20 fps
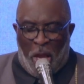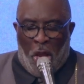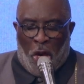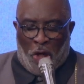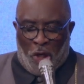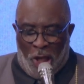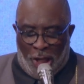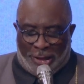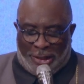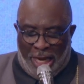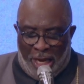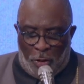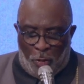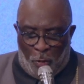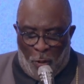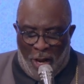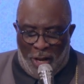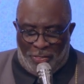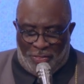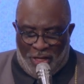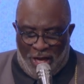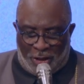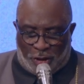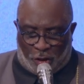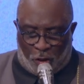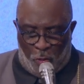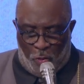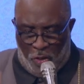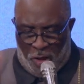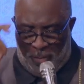Look at what
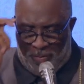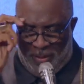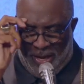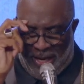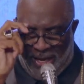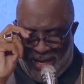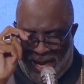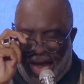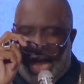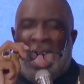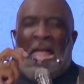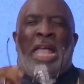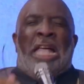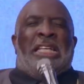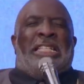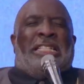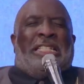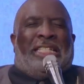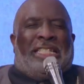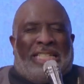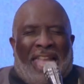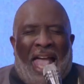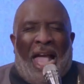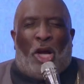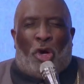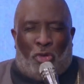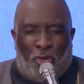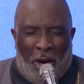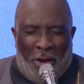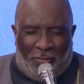this woman
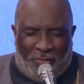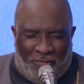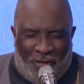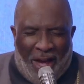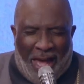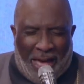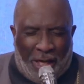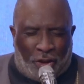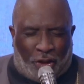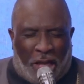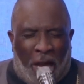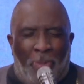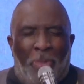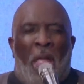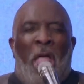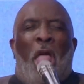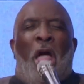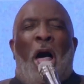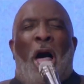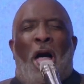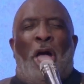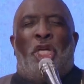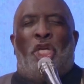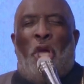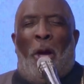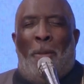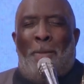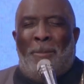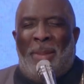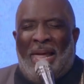sacrificed. Her
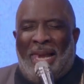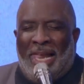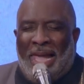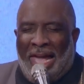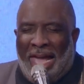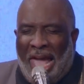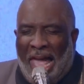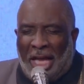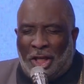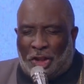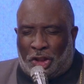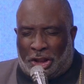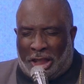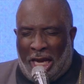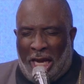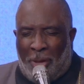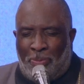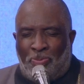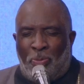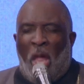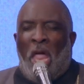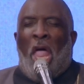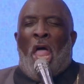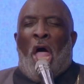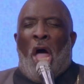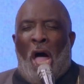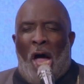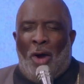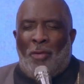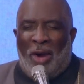humiliation,
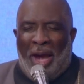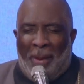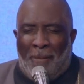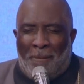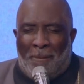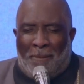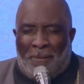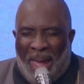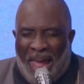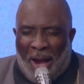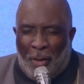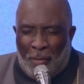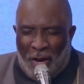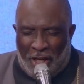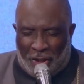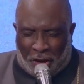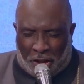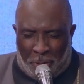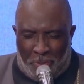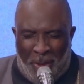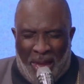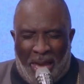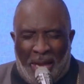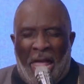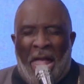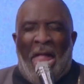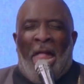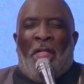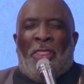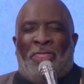her embarrassment,
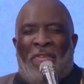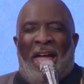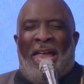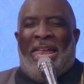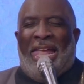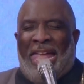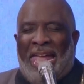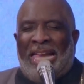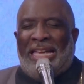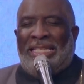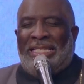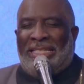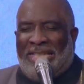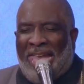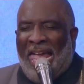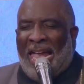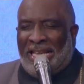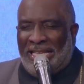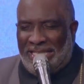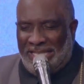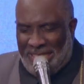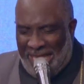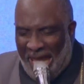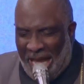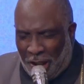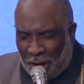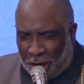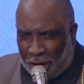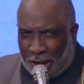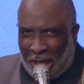the
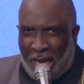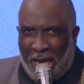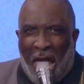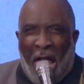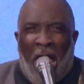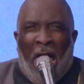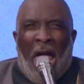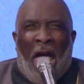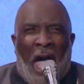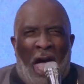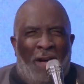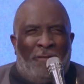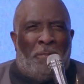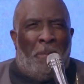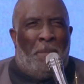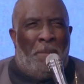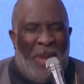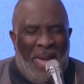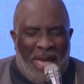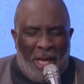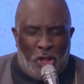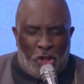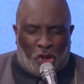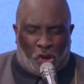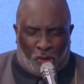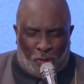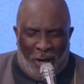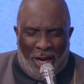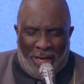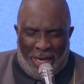indignation of men
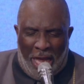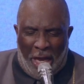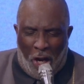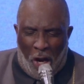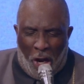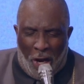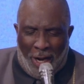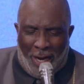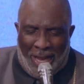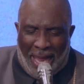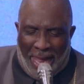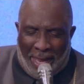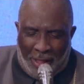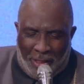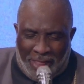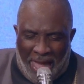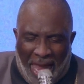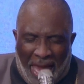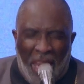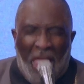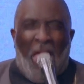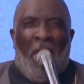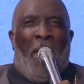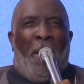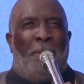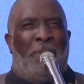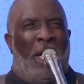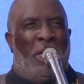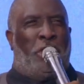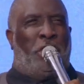treating her like that.
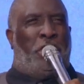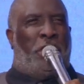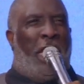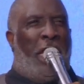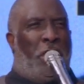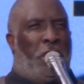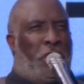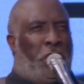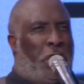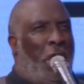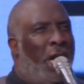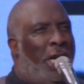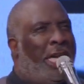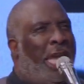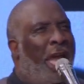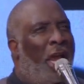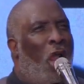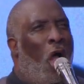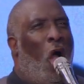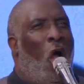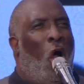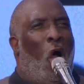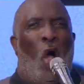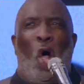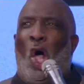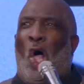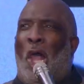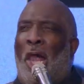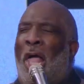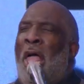But she took it
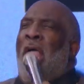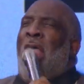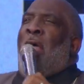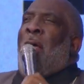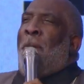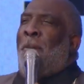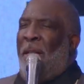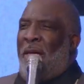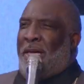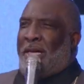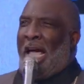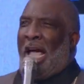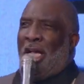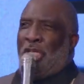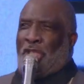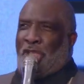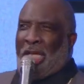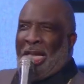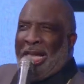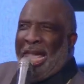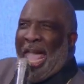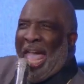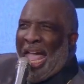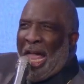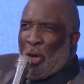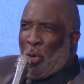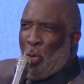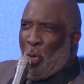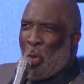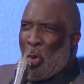all because she
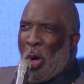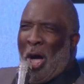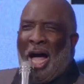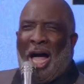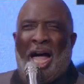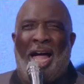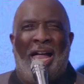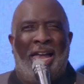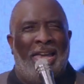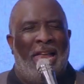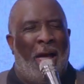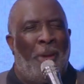had one